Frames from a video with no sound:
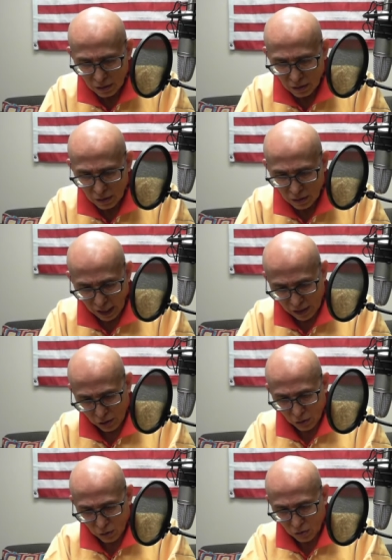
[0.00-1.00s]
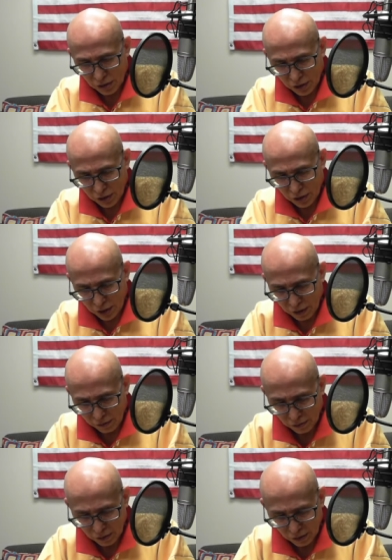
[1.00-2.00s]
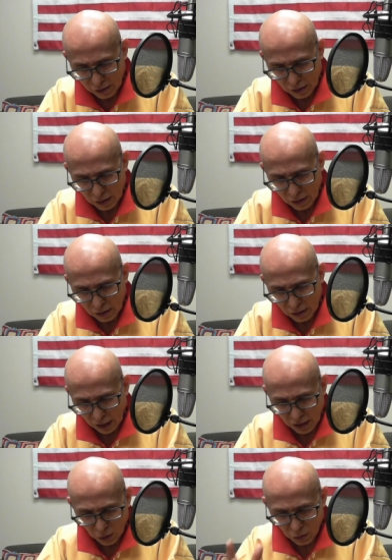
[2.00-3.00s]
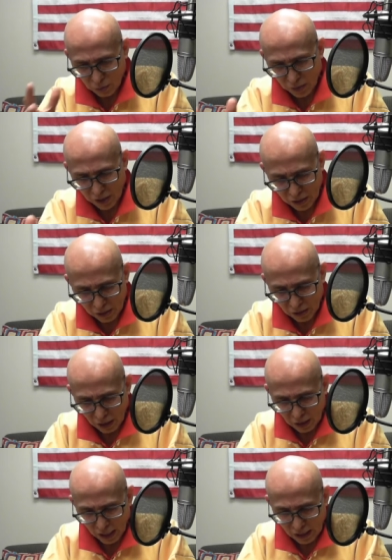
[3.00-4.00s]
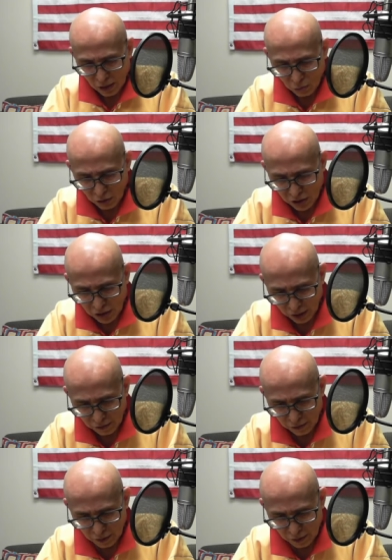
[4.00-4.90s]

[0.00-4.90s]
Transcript: that's you conceive. That's you receive.